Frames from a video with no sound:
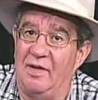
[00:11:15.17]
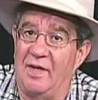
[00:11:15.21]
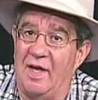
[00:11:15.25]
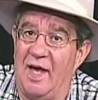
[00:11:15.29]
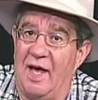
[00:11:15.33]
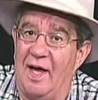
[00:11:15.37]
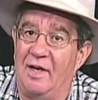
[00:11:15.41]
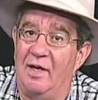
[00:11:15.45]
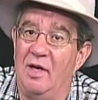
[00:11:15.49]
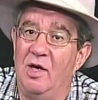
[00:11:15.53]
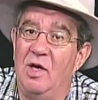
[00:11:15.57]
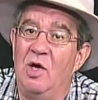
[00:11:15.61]

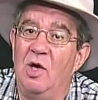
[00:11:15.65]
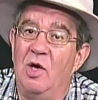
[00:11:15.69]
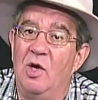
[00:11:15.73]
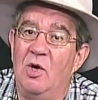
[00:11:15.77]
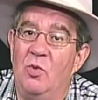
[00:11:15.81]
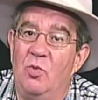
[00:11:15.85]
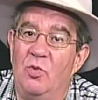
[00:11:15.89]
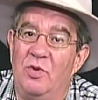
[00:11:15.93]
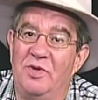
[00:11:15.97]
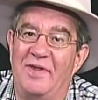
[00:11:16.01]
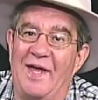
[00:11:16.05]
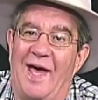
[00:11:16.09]
that
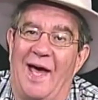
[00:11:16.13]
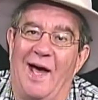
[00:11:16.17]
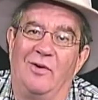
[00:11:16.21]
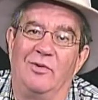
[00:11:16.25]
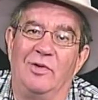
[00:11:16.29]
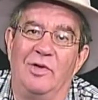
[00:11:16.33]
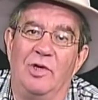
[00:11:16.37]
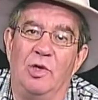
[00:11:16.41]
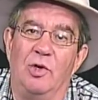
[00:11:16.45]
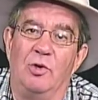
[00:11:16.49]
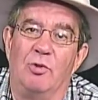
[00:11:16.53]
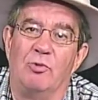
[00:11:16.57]

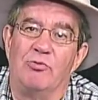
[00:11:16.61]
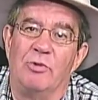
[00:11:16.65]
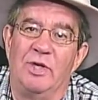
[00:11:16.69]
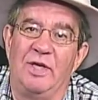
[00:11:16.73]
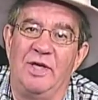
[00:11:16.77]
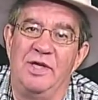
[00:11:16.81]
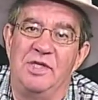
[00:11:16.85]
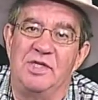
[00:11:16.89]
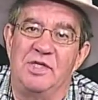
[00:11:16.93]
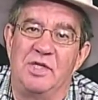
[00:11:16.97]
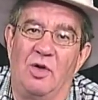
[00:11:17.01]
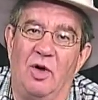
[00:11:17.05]
without
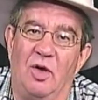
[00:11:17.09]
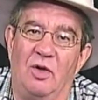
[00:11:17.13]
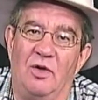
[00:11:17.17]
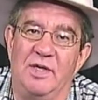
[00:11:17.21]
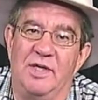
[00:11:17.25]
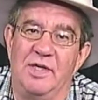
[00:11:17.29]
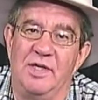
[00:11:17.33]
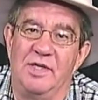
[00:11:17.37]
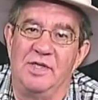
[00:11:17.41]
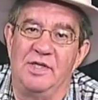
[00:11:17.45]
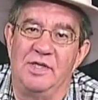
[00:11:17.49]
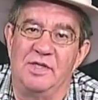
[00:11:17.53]
releasing all
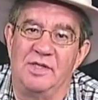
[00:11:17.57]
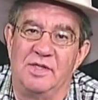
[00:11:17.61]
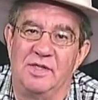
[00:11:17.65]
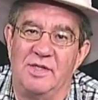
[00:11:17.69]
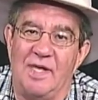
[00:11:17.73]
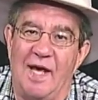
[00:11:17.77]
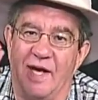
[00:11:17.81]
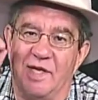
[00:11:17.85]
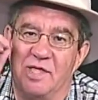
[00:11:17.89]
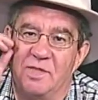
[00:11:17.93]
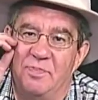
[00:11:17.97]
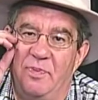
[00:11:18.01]
his
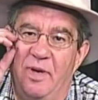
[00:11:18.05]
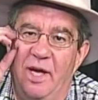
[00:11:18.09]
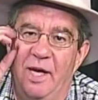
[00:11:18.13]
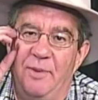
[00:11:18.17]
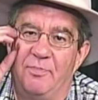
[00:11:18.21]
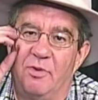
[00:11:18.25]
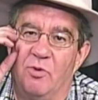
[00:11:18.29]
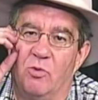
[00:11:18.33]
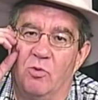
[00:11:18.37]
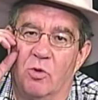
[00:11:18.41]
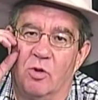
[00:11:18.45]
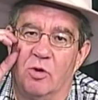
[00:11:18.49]
tax
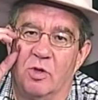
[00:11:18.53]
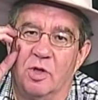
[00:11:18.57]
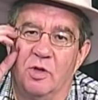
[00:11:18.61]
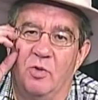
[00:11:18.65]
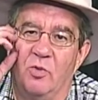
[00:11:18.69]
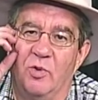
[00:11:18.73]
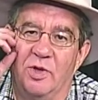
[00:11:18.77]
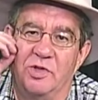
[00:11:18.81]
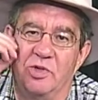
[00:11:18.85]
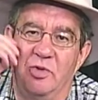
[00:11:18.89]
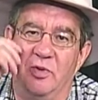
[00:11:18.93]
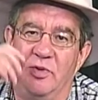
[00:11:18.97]
paperwork,
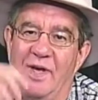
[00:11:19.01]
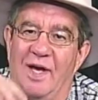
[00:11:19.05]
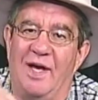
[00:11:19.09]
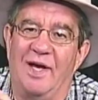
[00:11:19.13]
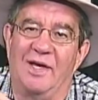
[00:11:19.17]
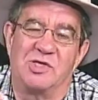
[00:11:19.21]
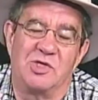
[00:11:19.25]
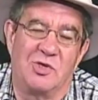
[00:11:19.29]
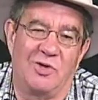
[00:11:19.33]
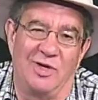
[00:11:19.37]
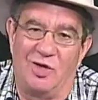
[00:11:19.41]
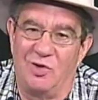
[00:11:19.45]
which who the
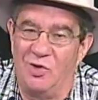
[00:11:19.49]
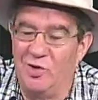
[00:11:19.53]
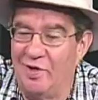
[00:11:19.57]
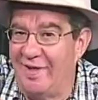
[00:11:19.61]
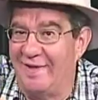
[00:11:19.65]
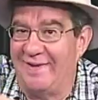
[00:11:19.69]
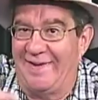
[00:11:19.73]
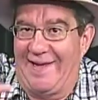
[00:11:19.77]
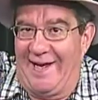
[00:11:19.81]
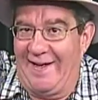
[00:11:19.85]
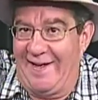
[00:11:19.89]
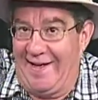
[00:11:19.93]
heck's going to look
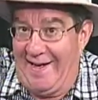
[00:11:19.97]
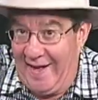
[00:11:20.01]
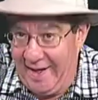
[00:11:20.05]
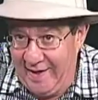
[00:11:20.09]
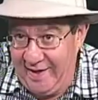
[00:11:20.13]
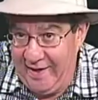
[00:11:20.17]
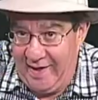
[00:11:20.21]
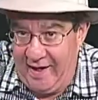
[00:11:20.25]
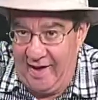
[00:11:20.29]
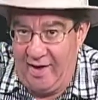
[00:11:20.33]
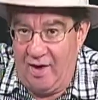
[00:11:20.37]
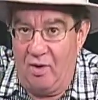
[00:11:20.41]
at that
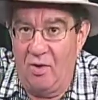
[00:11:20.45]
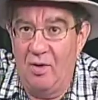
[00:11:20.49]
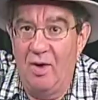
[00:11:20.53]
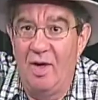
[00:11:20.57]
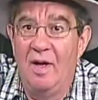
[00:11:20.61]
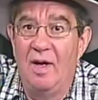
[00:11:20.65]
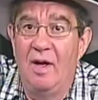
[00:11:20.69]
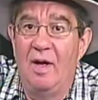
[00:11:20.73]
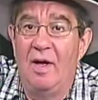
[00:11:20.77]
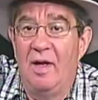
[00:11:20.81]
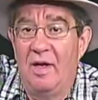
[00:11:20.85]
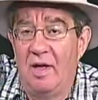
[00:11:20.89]
anyhow?
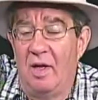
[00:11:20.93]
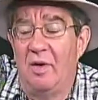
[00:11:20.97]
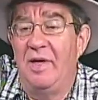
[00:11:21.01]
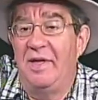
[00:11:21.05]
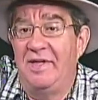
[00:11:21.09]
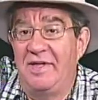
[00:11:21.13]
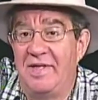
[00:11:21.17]
You know, he